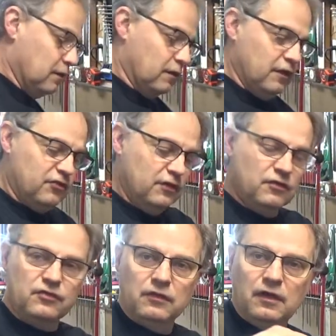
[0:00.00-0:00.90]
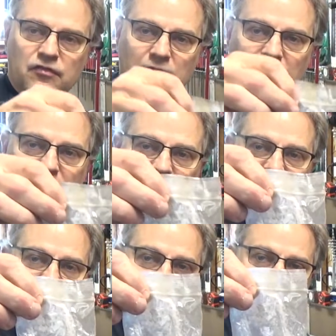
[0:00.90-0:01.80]
This is an
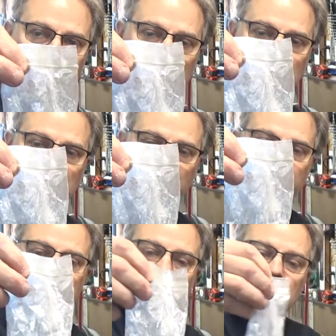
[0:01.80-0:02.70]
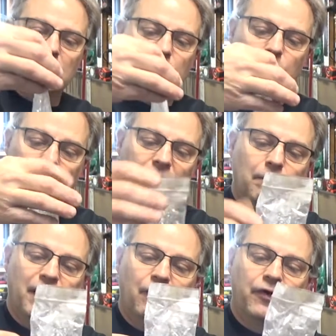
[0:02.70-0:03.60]
example of the metal
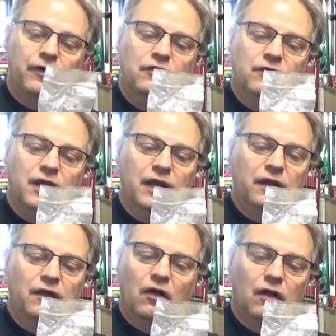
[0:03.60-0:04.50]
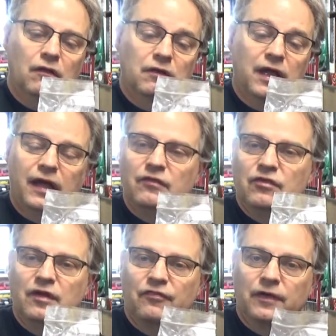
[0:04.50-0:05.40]
powder. You can get it in all kinds
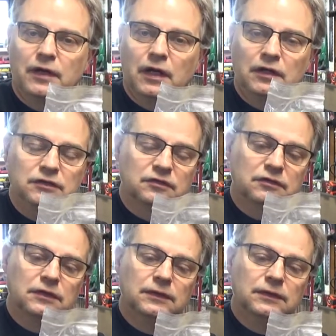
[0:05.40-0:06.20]
of different colors.